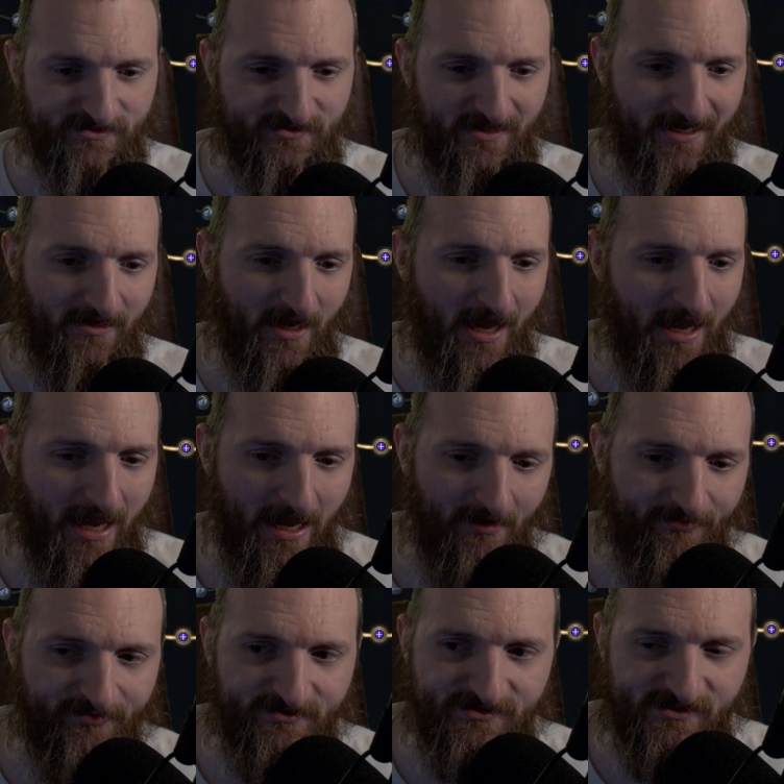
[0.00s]
that I have
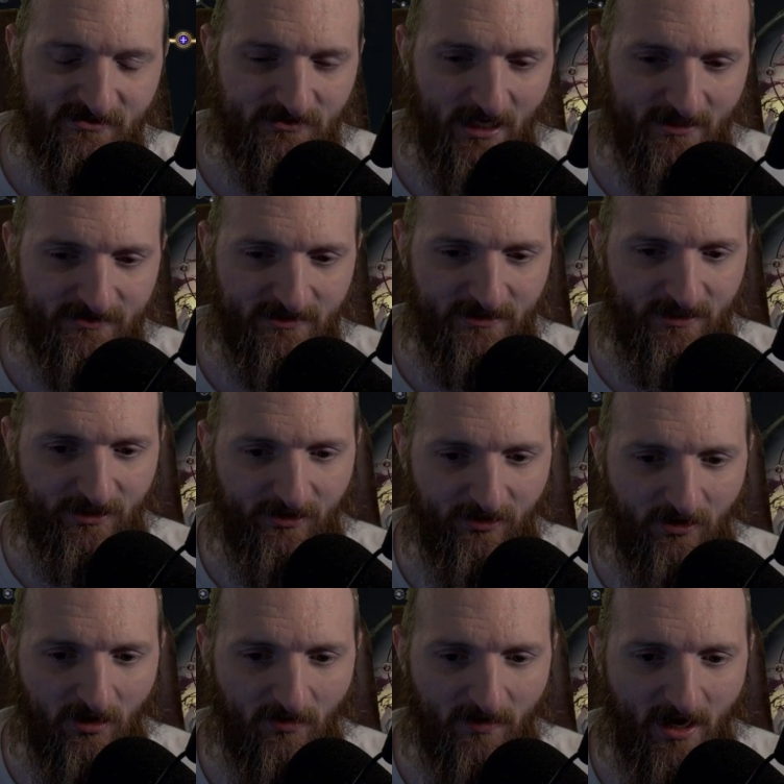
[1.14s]
selected here,
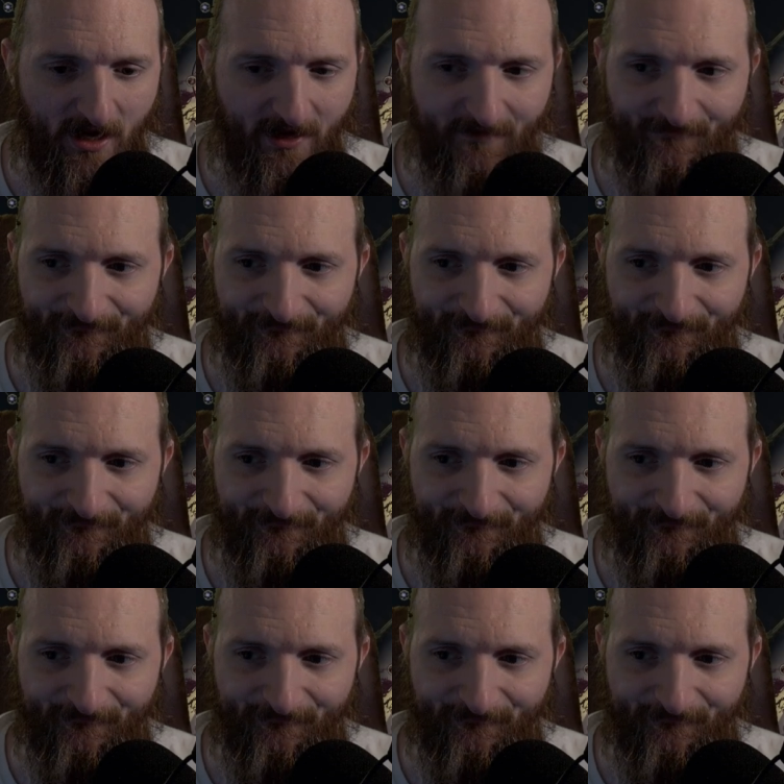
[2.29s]
okay?